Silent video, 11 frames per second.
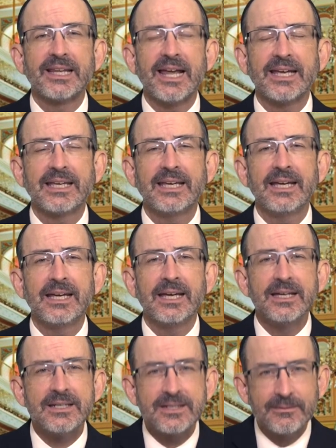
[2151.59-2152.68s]
that king
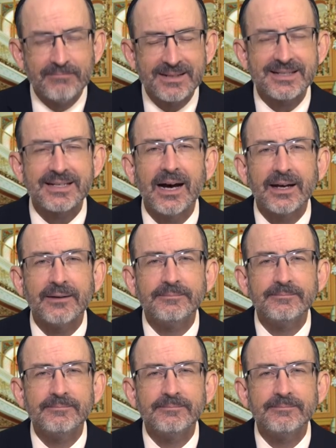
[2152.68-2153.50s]
is Messiah.